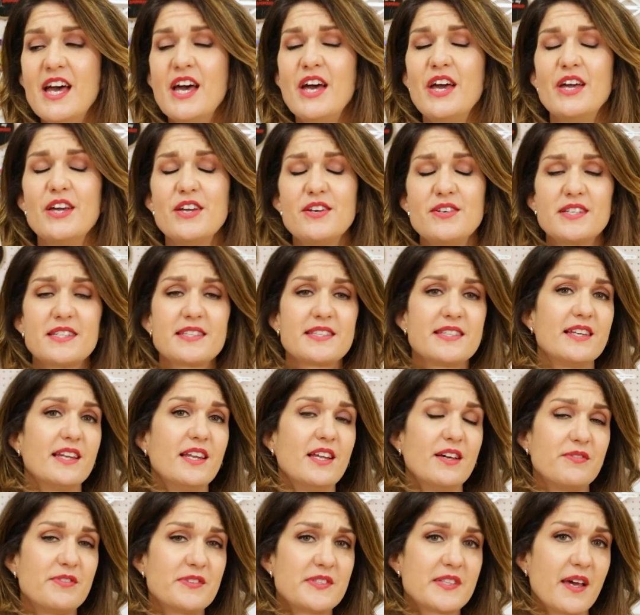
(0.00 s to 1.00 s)
Who doesn't
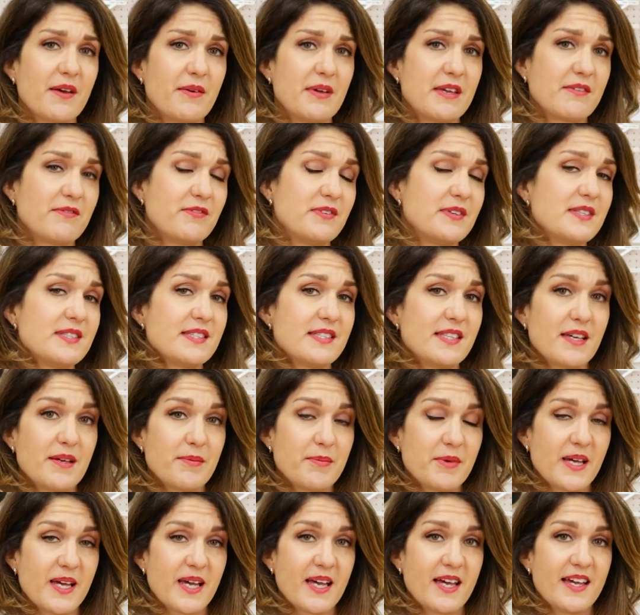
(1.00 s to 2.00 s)
love sewing for
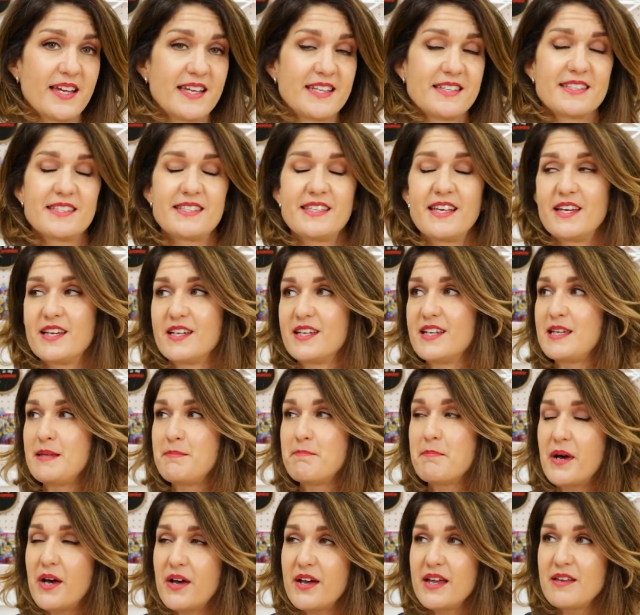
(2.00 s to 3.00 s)
summer? It's certainly
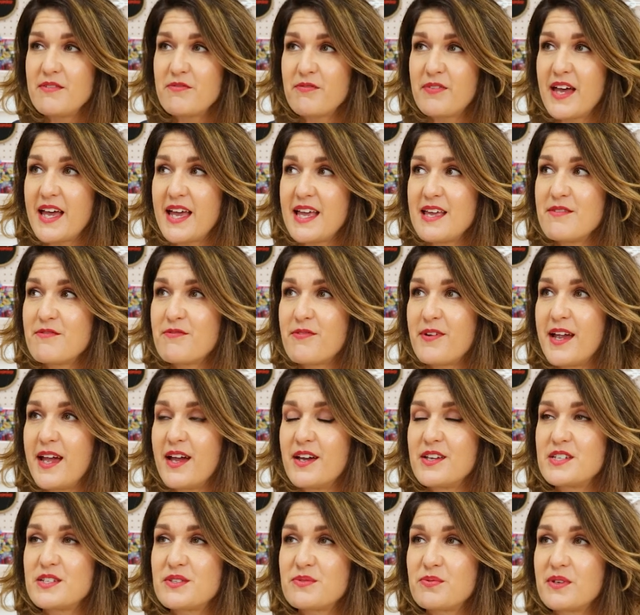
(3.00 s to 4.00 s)
my favourite.
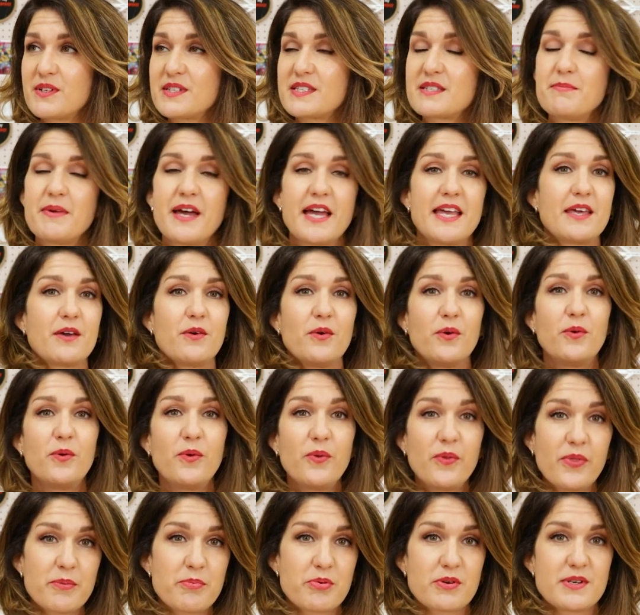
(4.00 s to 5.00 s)
I just want to make
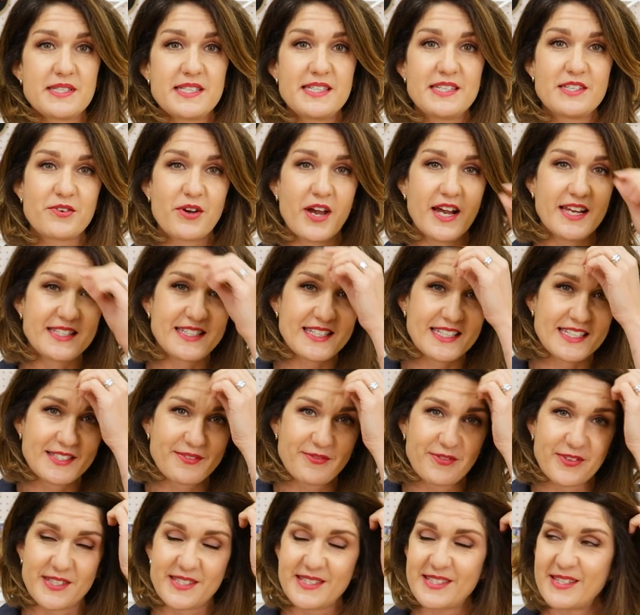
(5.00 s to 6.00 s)
all the pretty dresses
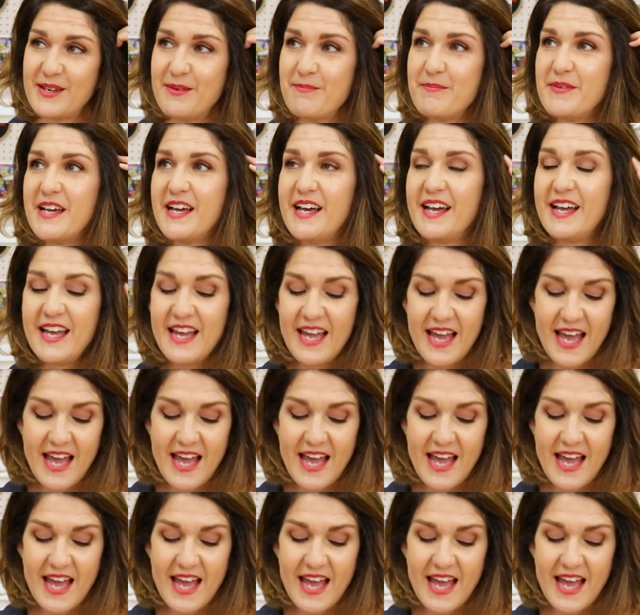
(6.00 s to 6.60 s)
for summer,